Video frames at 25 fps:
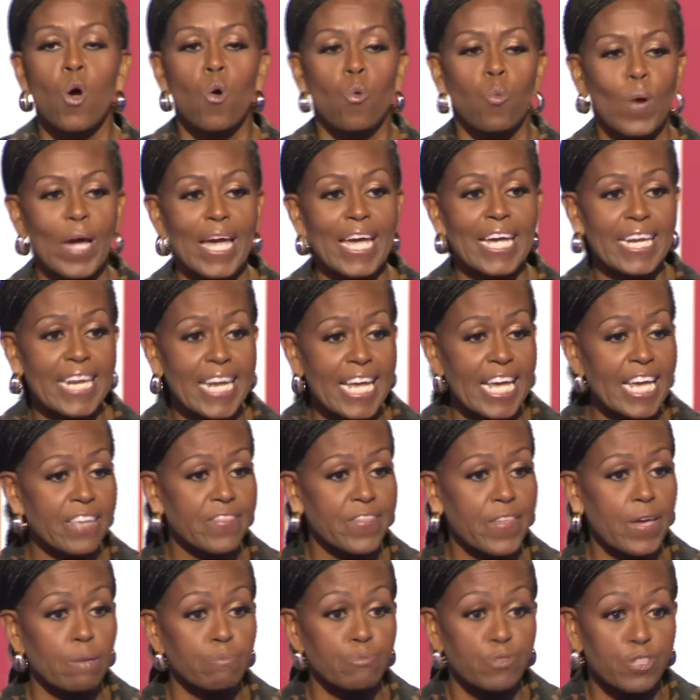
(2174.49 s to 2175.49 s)
We
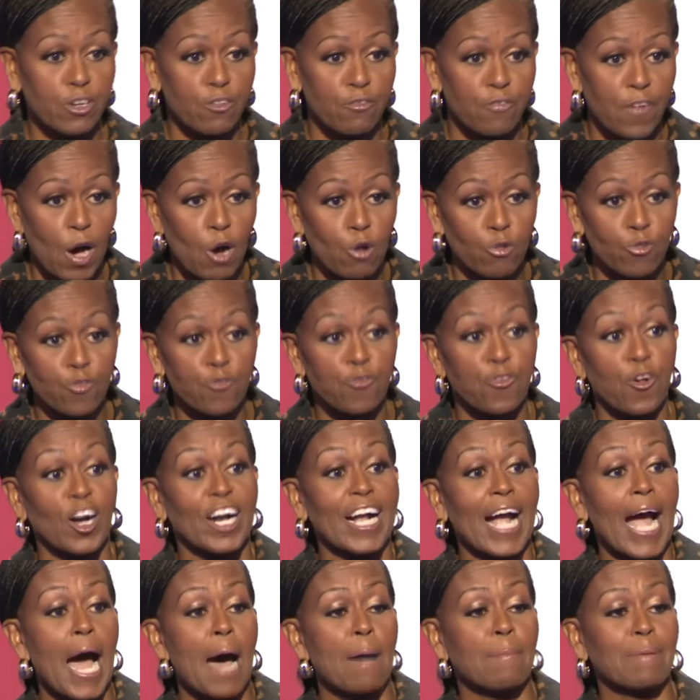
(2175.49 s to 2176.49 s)
need them to vote for
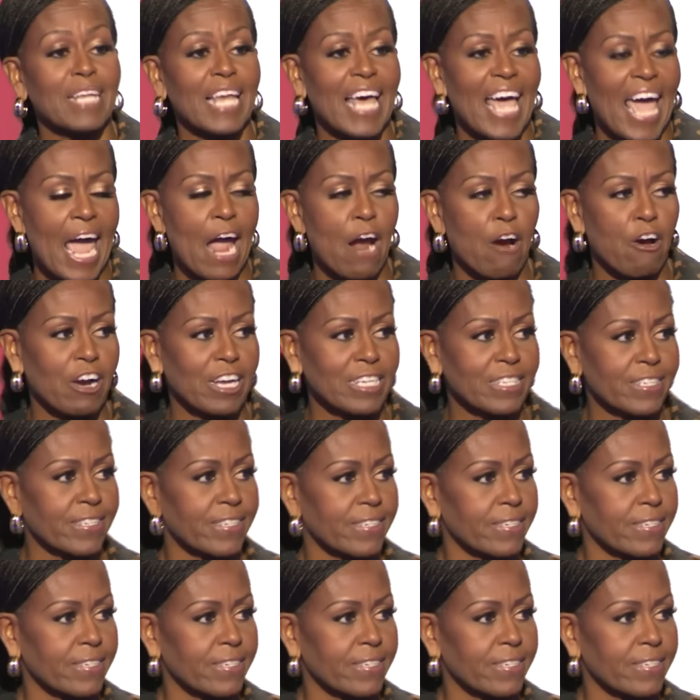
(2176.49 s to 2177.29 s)
Kamala Harris.